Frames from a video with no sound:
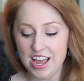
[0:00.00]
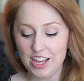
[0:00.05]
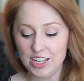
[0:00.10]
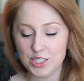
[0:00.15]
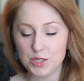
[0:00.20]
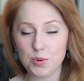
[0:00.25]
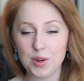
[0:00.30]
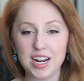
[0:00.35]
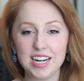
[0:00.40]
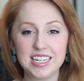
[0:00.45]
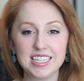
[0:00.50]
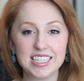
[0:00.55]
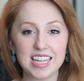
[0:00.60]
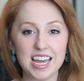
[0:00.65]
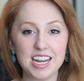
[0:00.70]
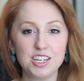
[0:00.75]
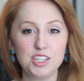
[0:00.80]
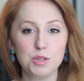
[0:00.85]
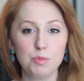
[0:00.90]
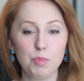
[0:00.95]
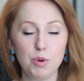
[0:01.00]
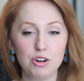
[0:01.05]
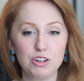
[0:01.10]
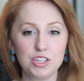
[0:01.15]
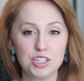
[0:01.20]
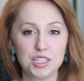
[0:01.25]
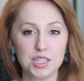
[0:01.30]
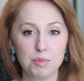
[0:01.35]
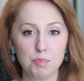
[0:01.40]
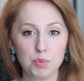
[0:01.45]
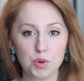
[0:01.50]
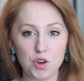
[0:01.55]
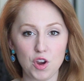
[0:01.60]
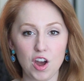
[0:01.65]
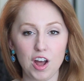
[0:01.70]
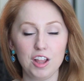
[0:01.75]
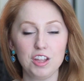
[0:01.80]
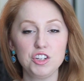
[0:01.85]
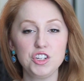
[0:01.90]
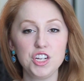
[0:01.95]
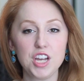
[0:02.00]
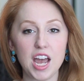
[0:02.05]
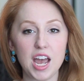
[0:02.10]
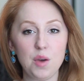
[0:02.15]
So when I decided to purchase the Pureology,